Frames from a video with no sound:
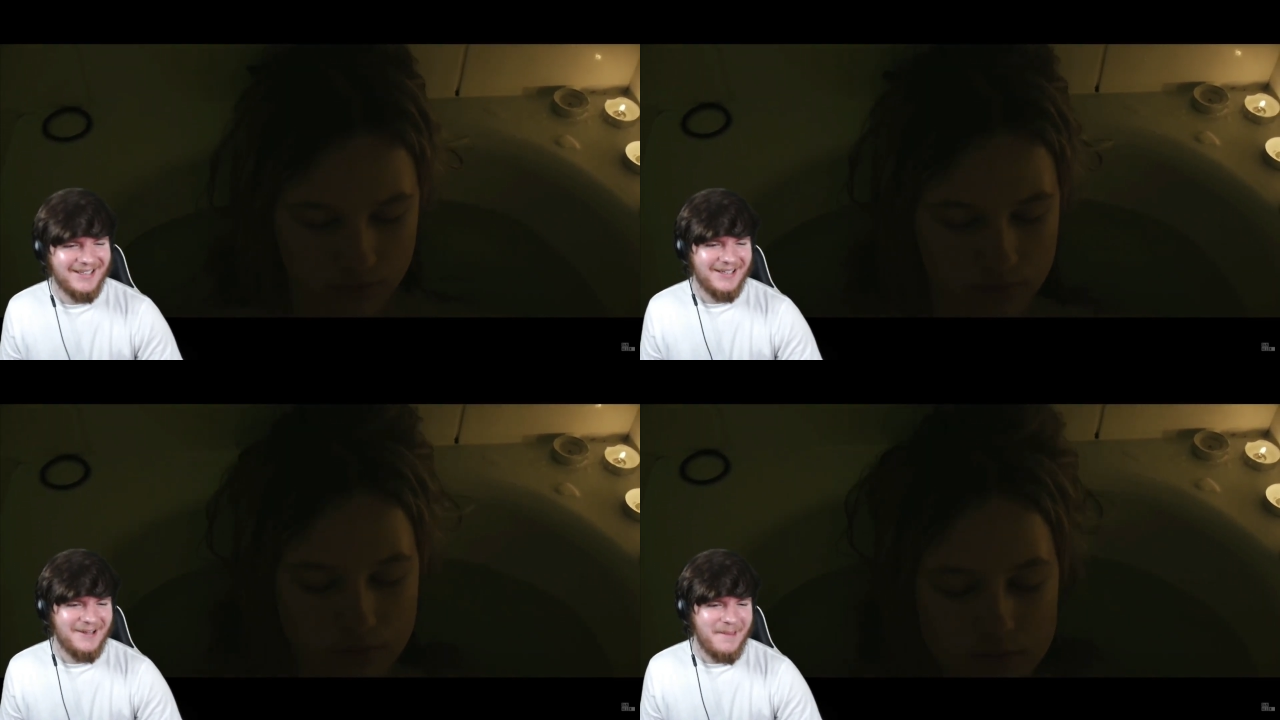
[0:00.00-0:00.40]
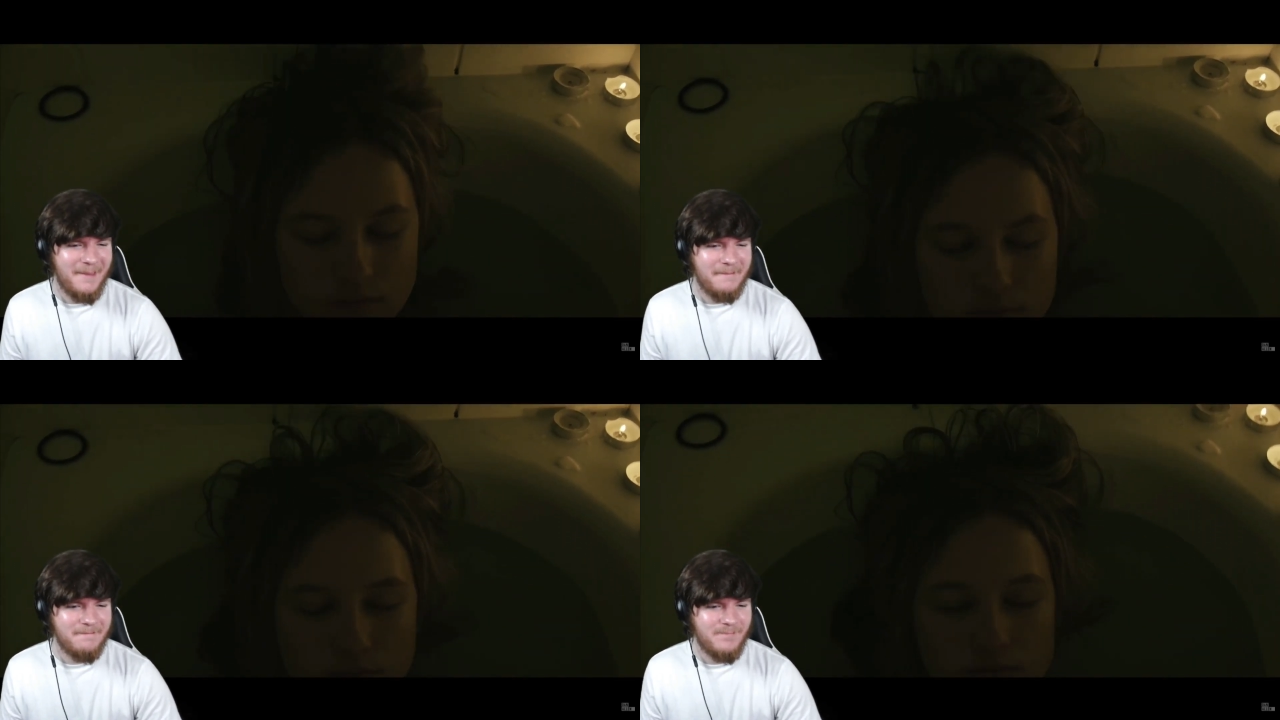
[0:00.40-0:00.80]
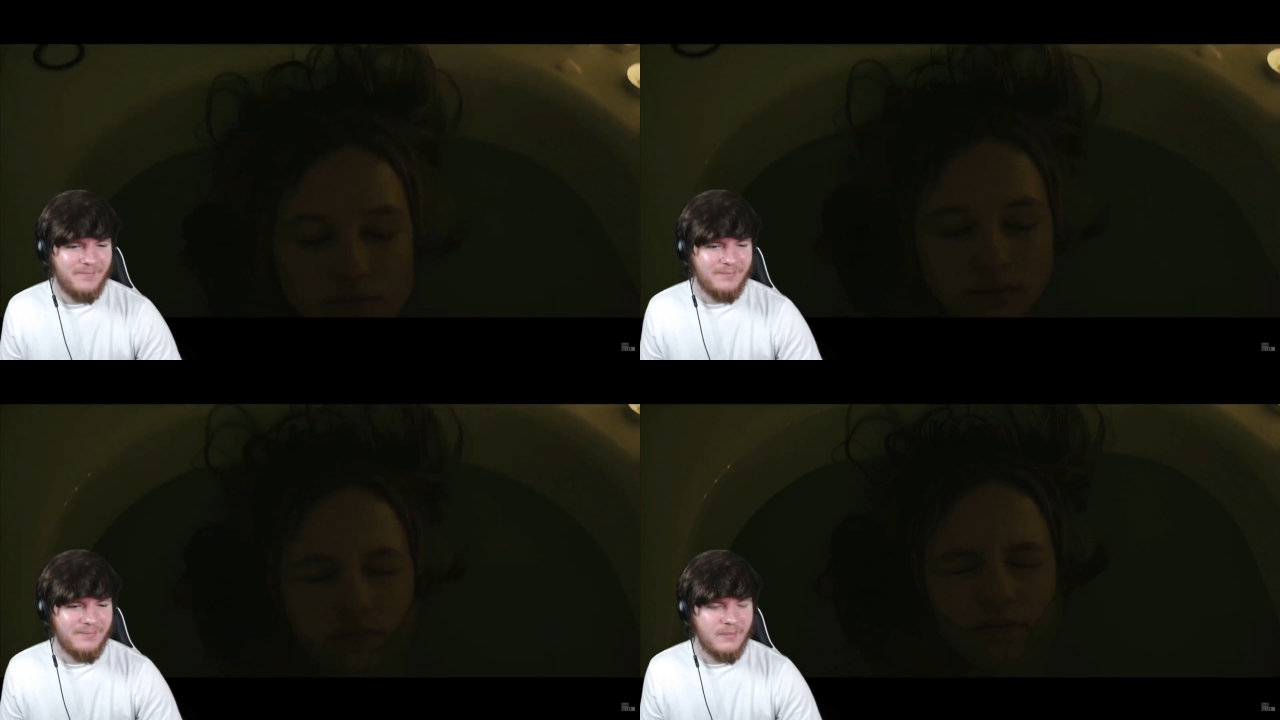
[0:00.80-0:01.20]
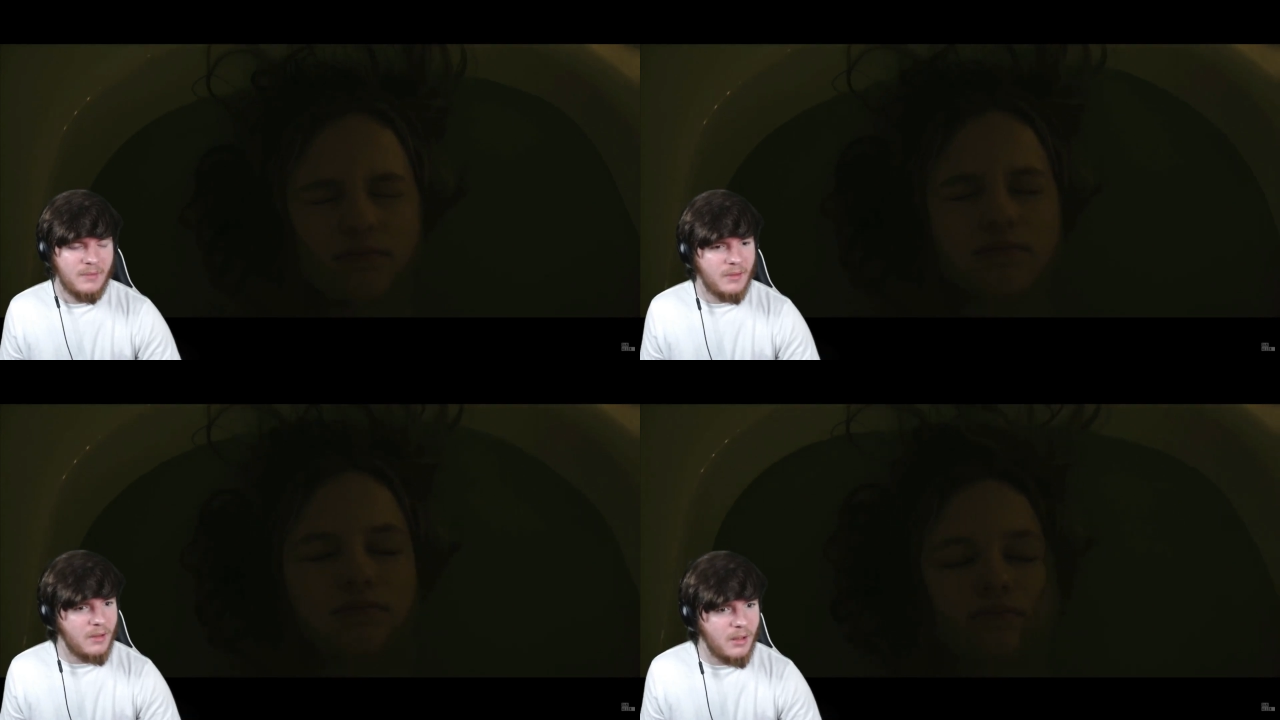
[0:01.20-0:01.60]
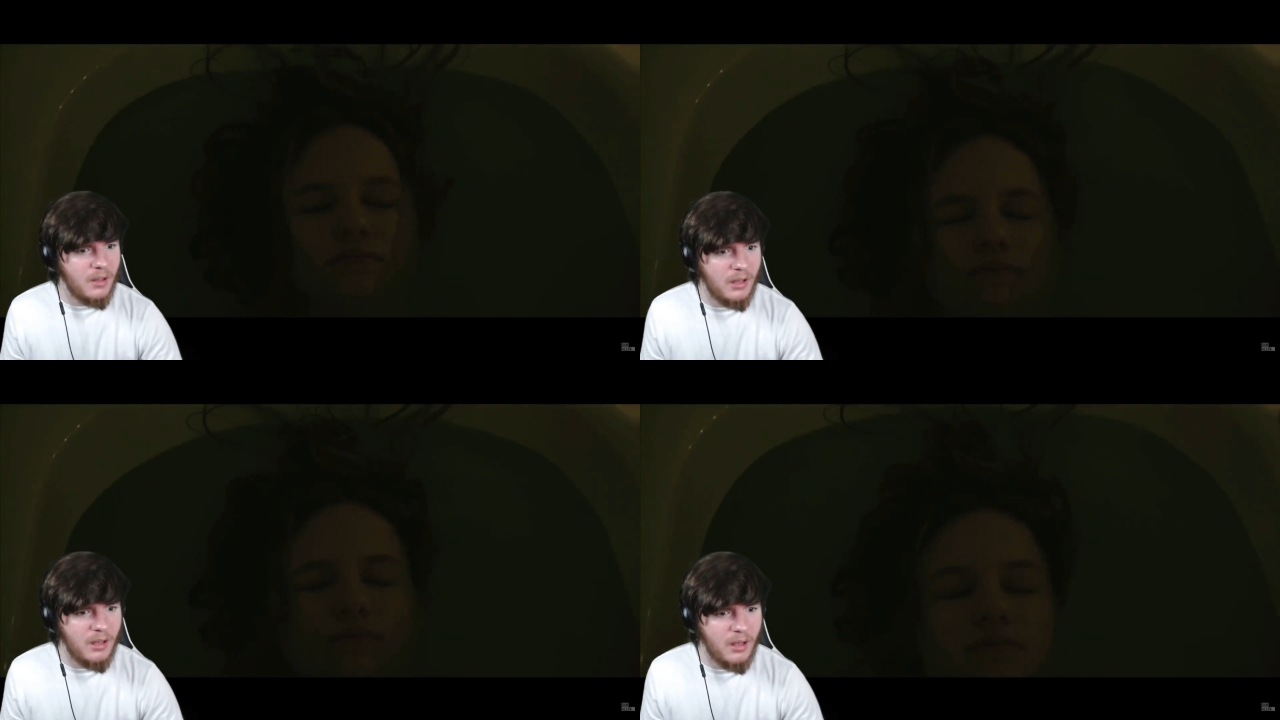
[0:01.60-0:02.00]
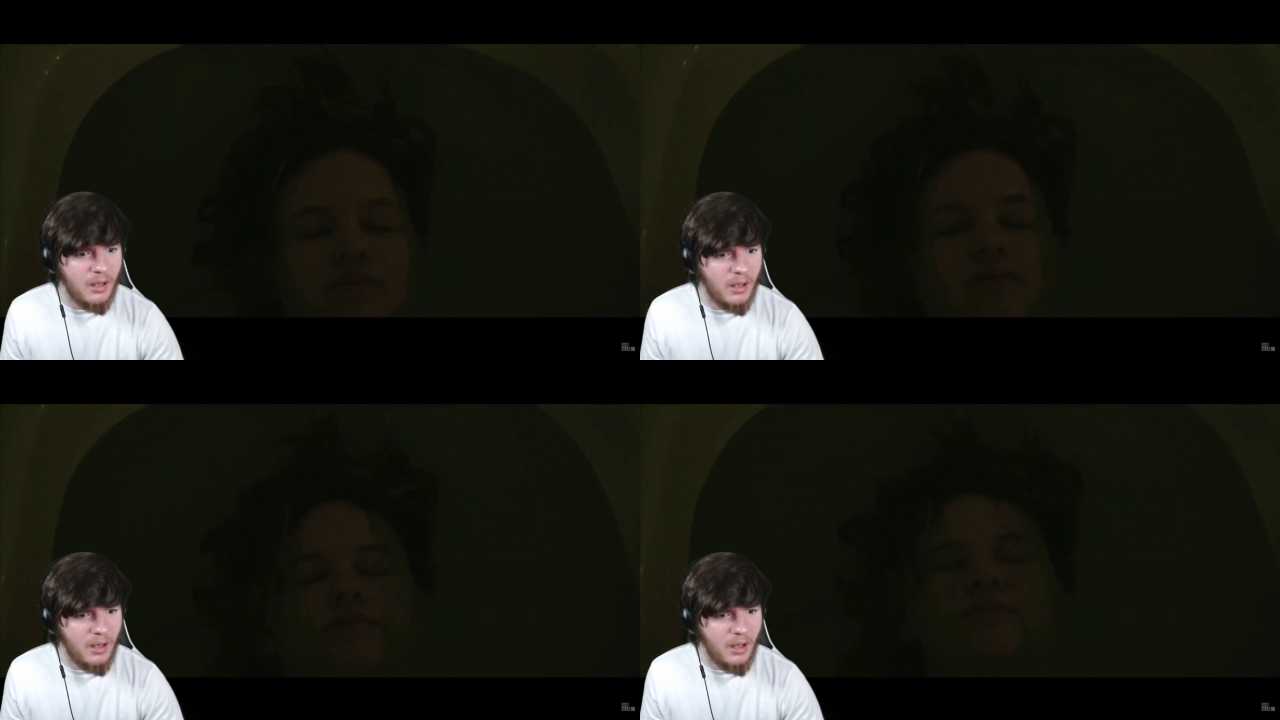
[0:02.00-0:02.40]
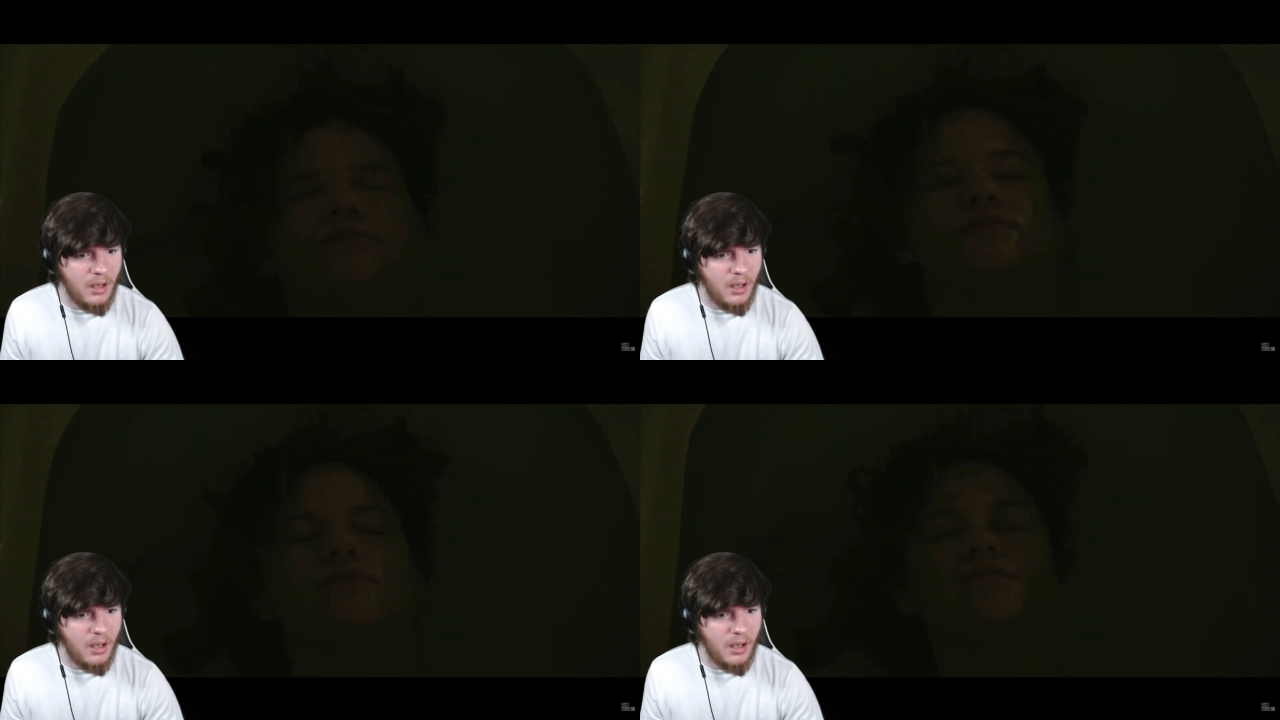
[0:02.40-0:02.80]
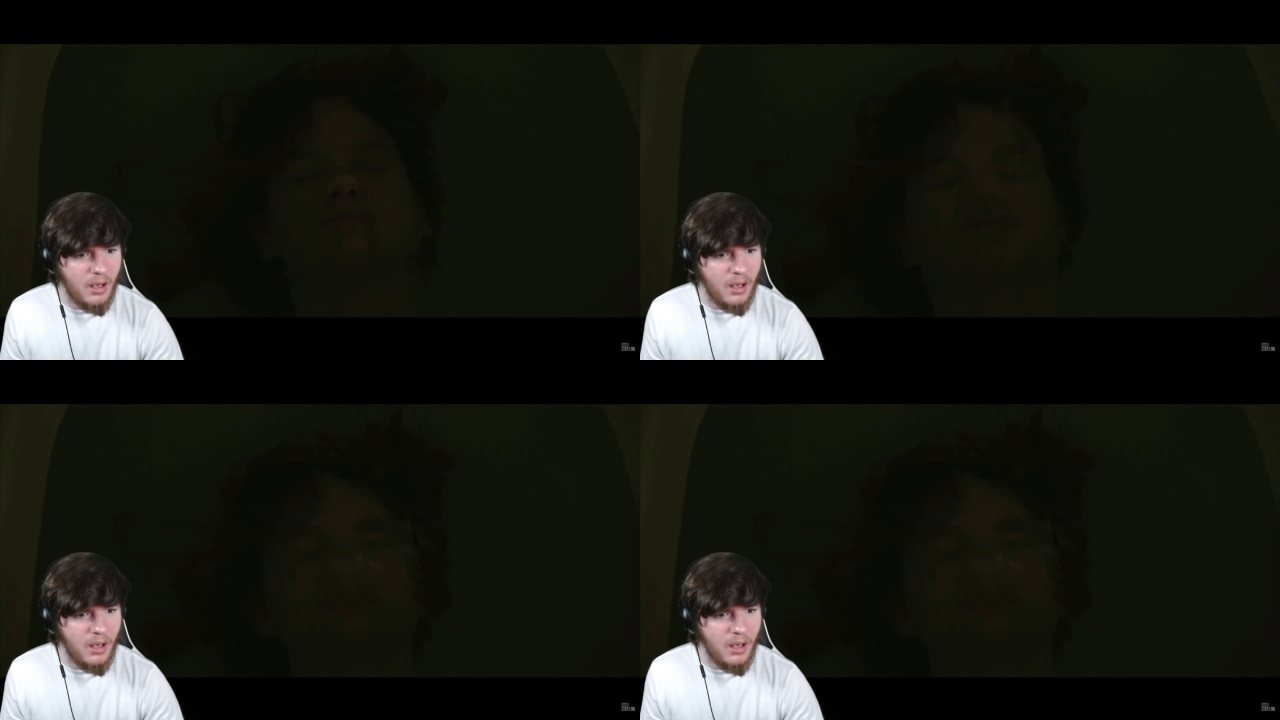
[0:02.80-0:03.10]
(no one is talking)